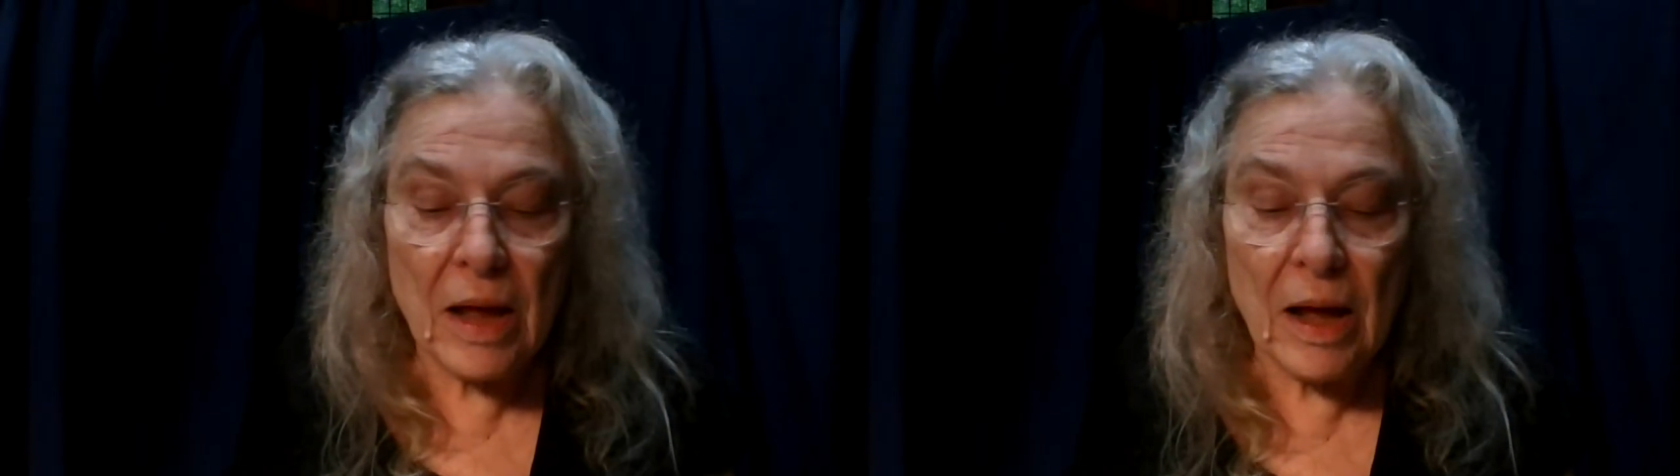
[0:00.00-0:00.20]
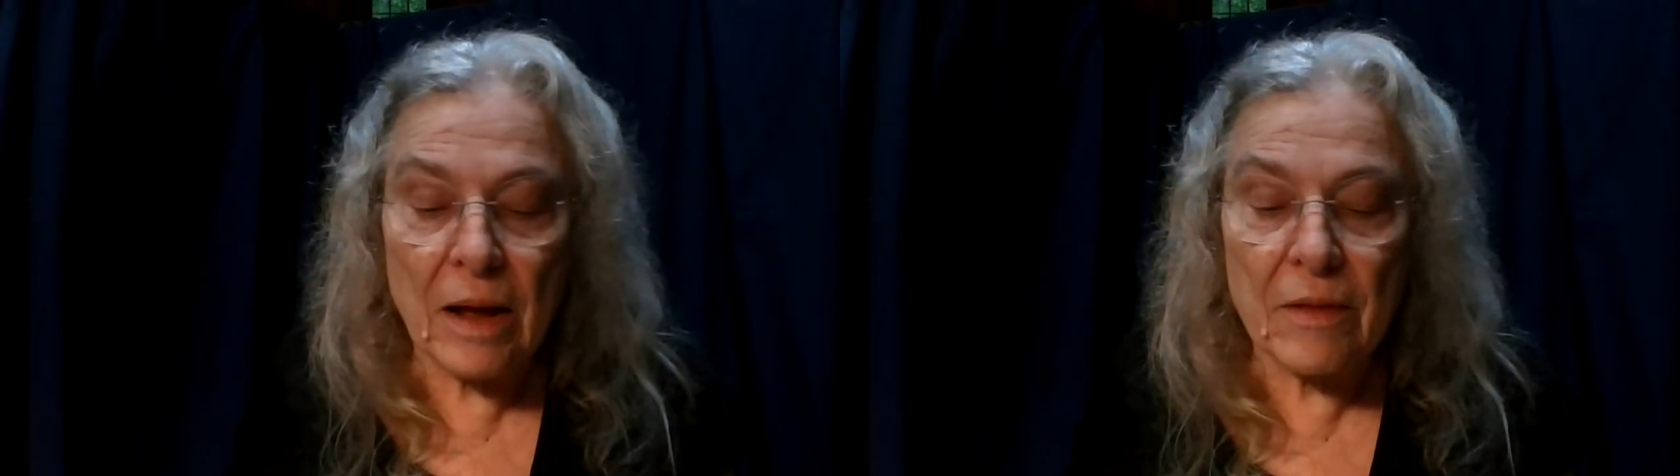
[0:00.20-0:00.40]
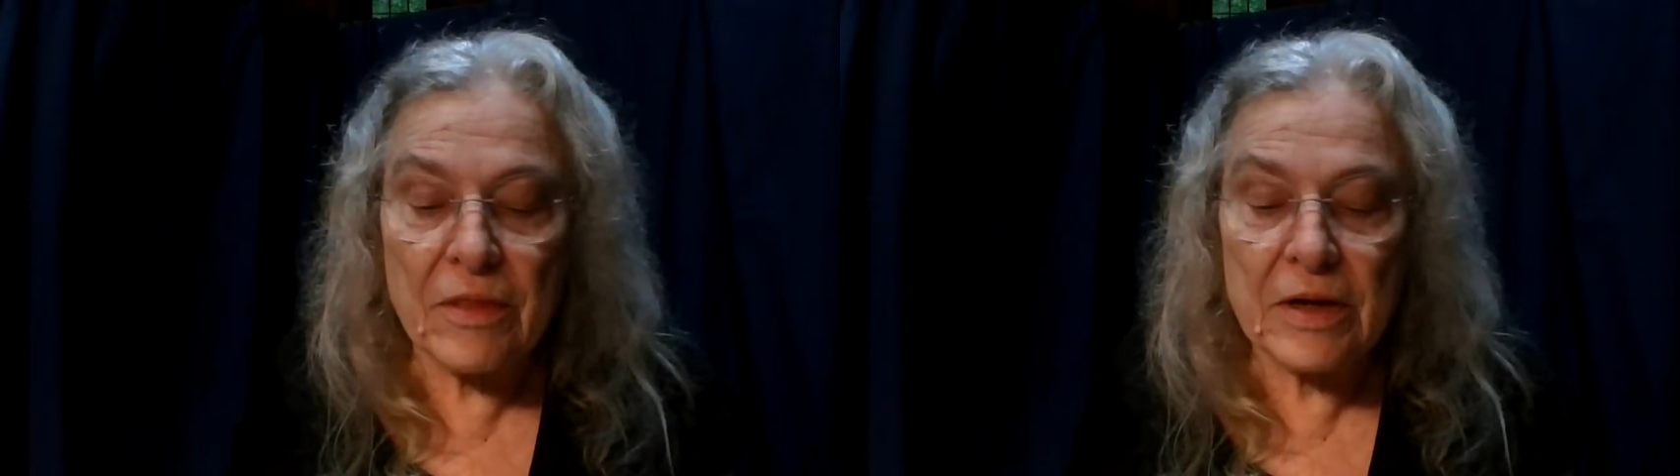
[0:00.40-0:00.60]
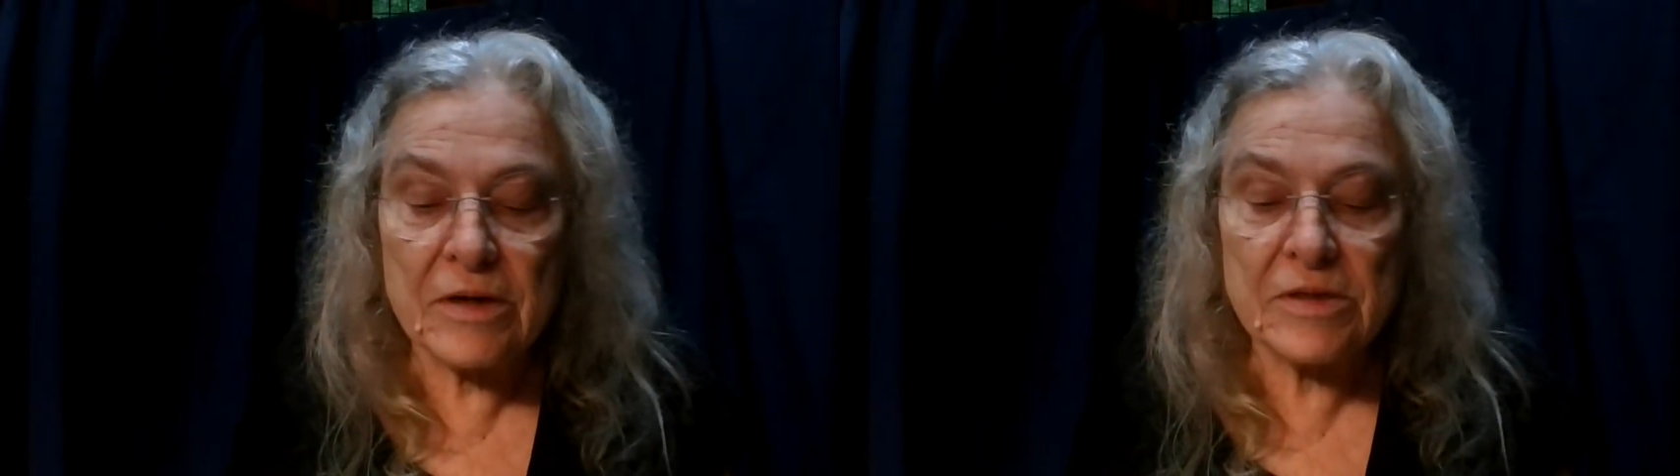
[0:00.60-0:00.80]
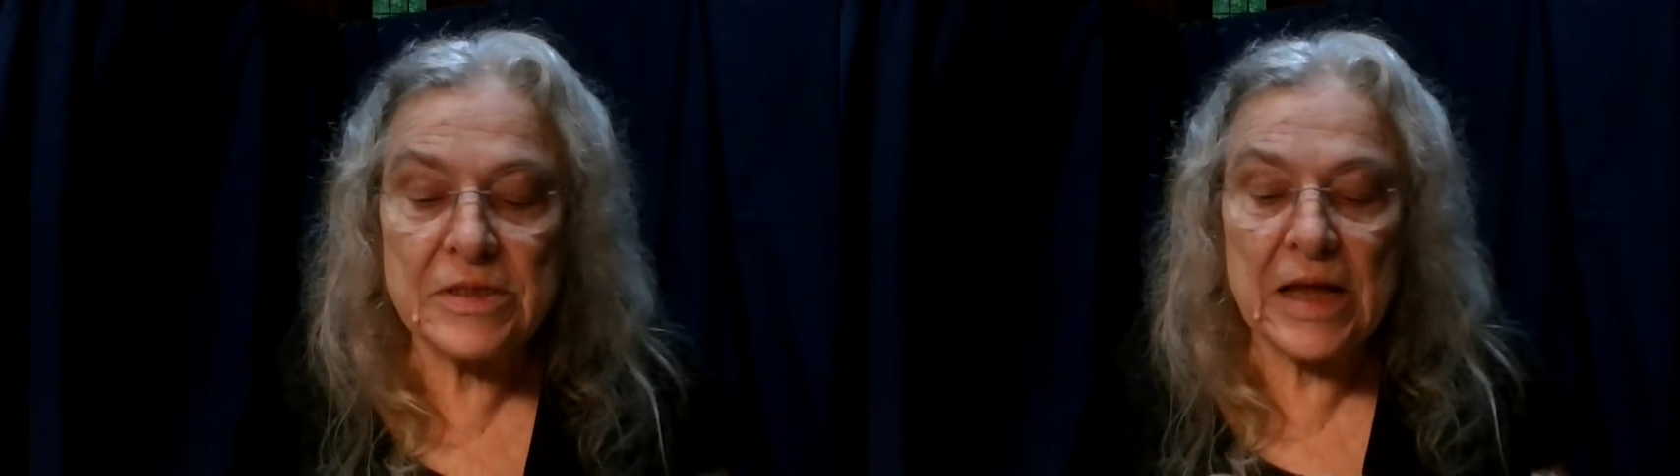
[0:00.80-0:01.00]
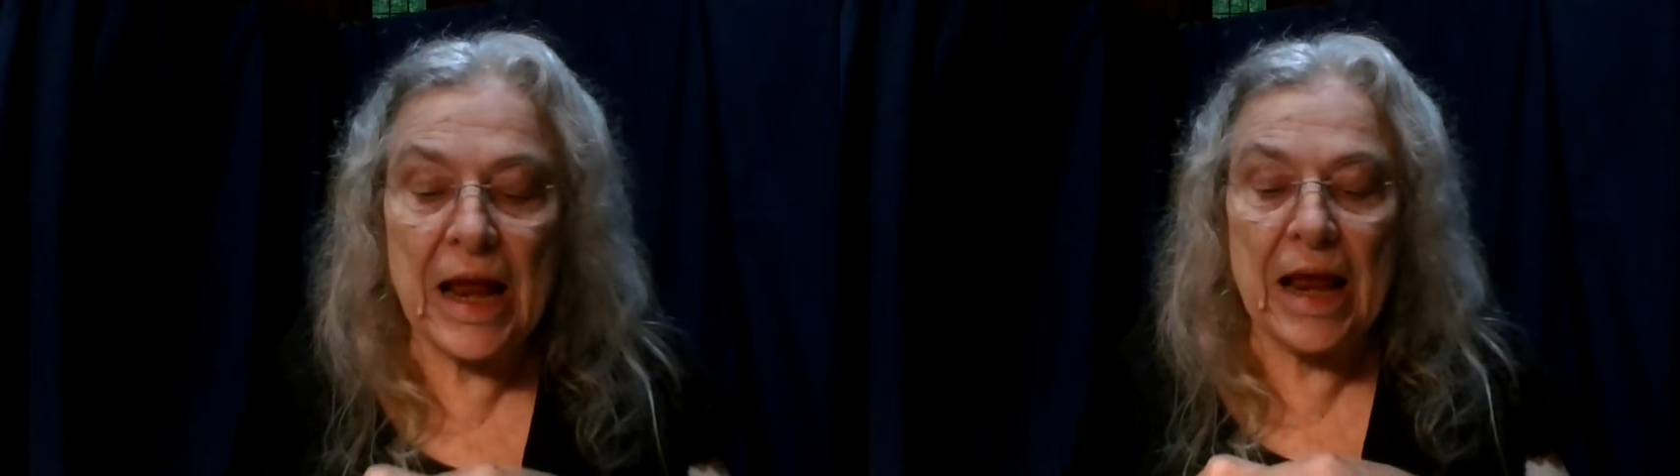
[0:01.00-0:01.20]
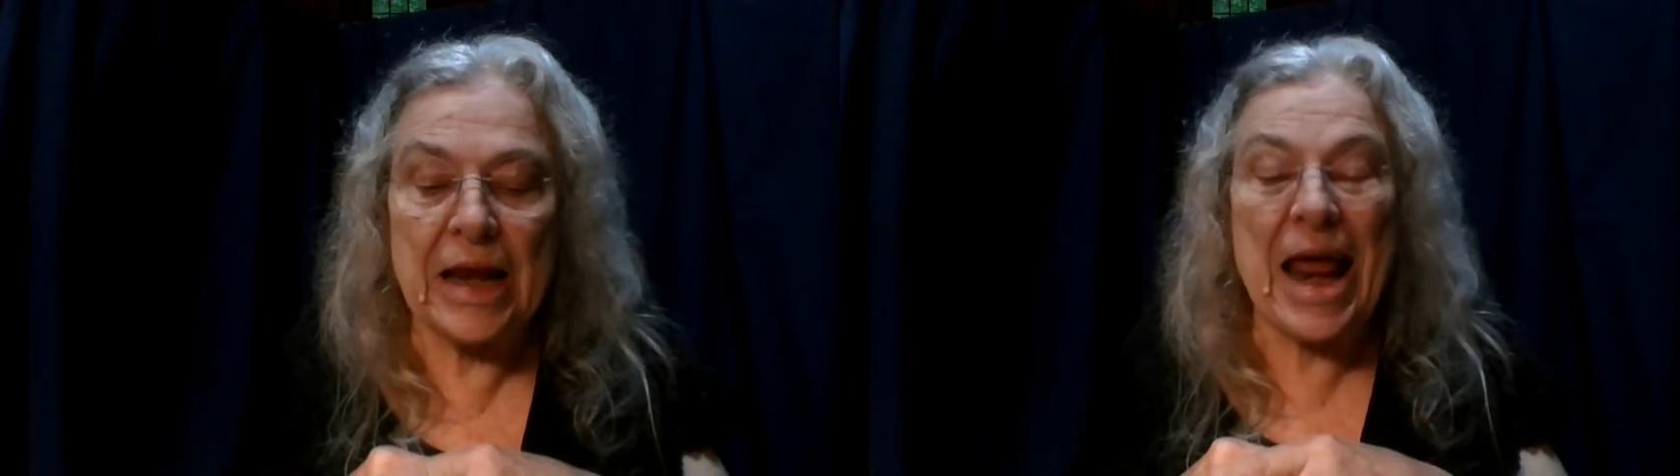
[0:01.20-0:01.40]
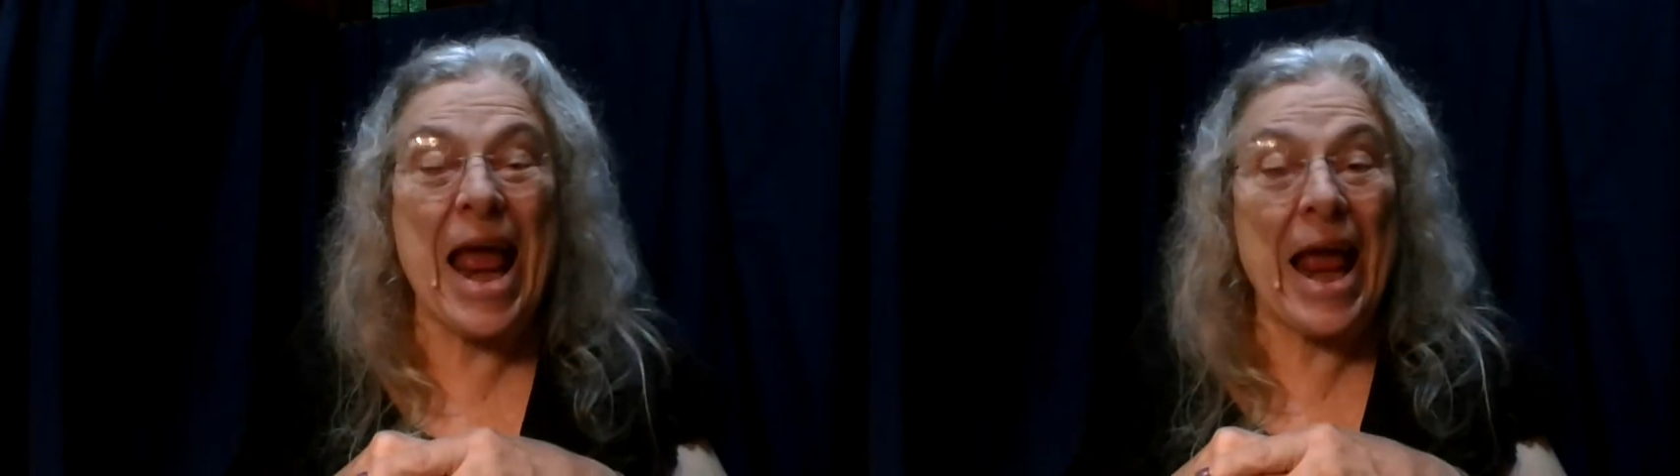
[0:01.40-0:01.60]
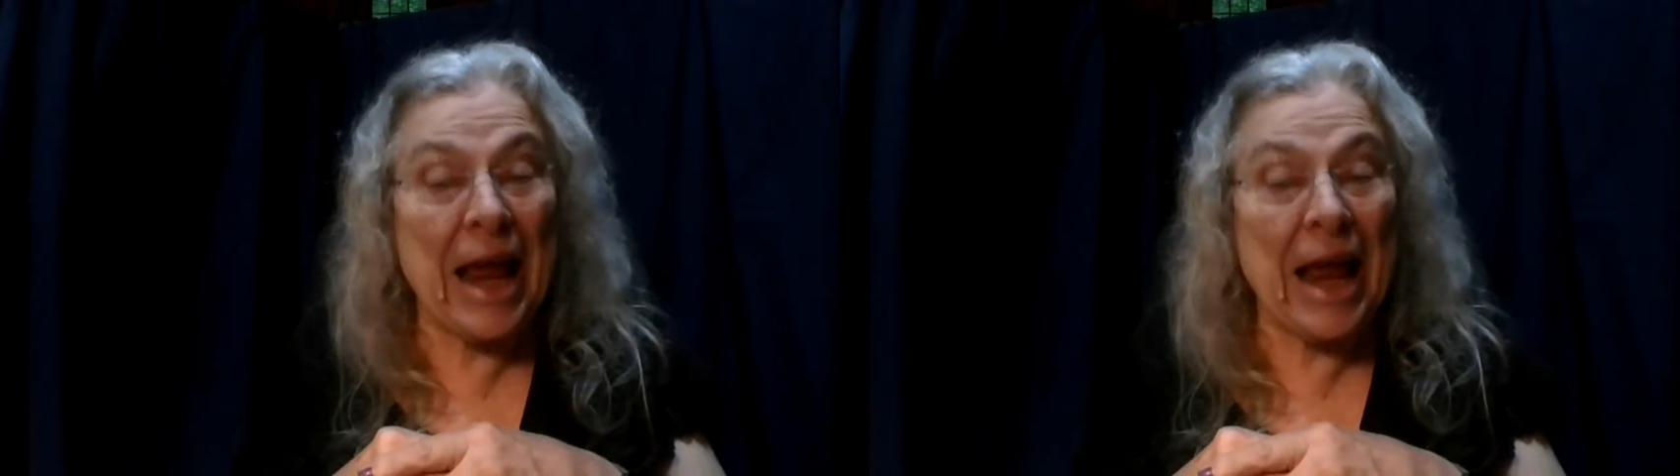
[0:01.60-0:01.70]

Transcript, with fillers: Uh, there's an